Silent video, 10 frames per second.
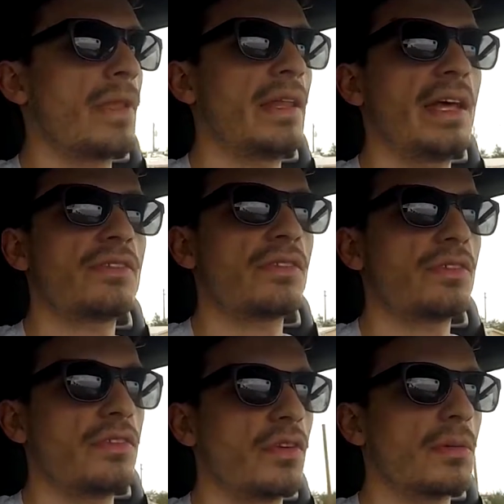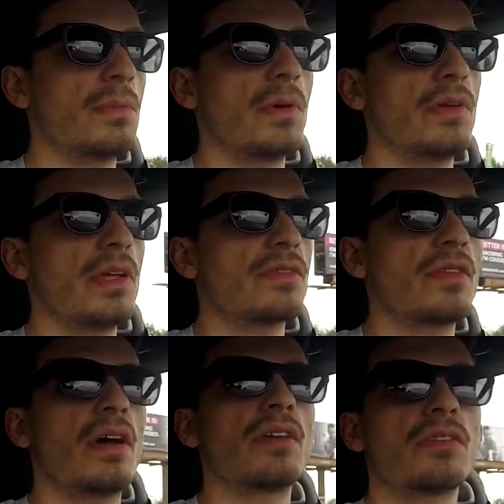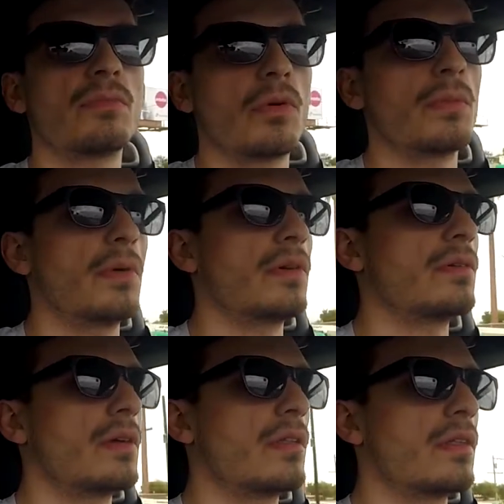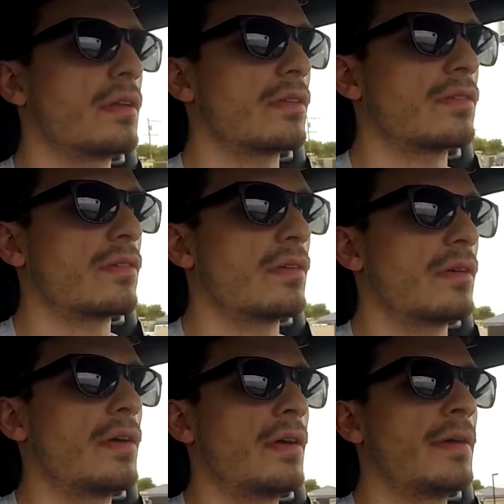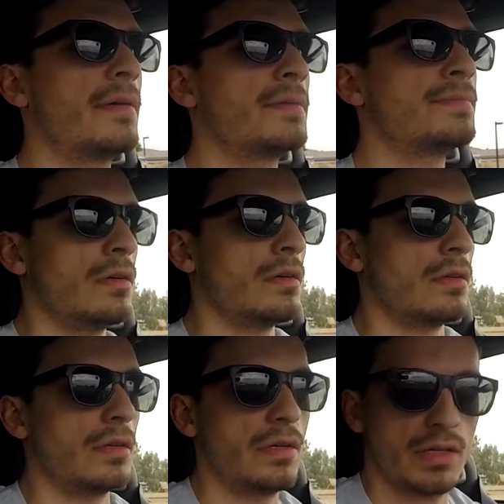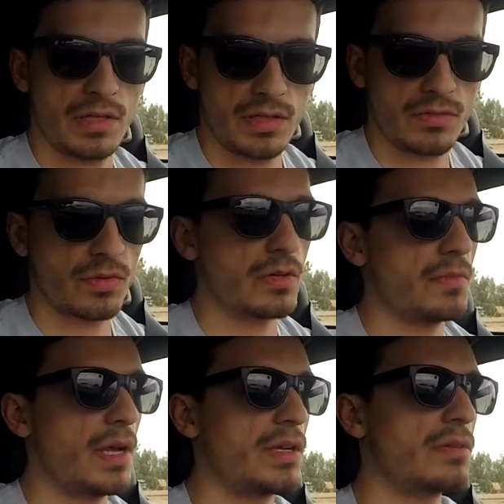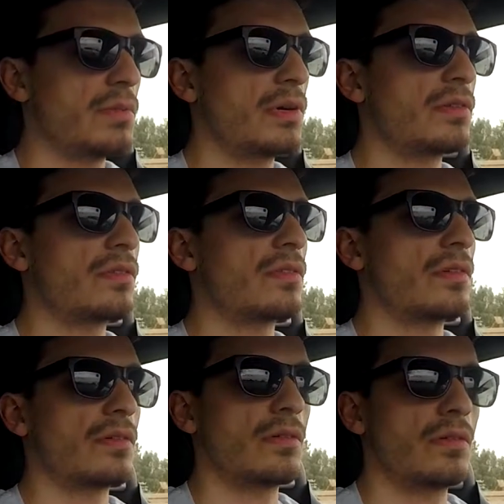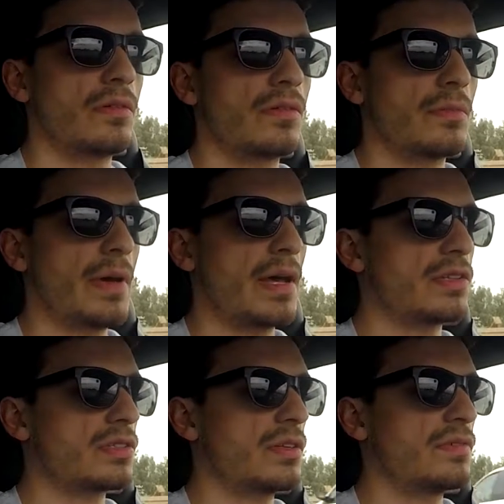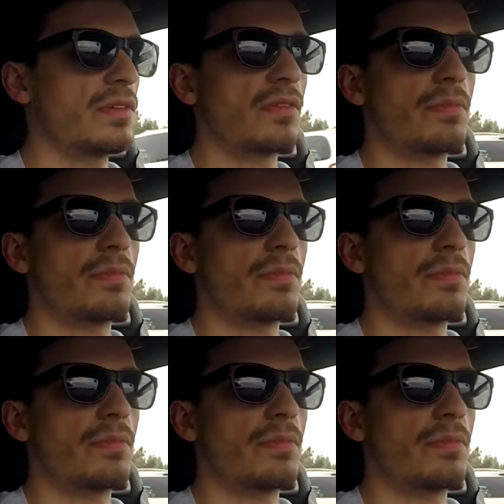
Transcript: And that's just in normal mode, that's not sport mode or anything, so. And we're in manual mode, so these are paddle shifters.